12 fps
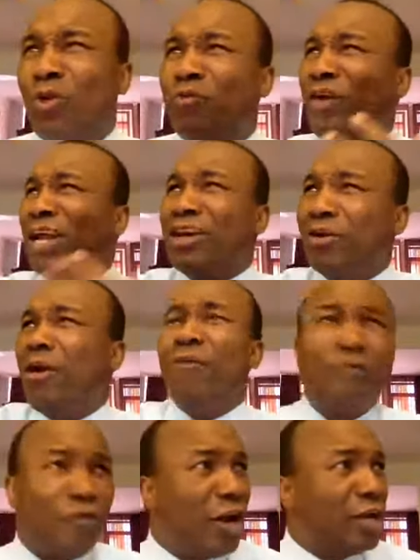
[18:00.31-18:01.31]
Go find a
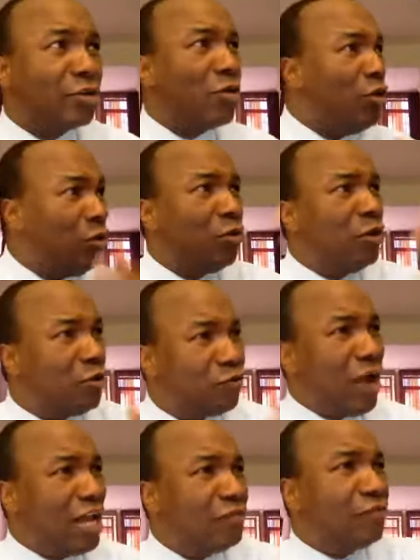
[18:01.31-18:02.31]
girlfriend. Go find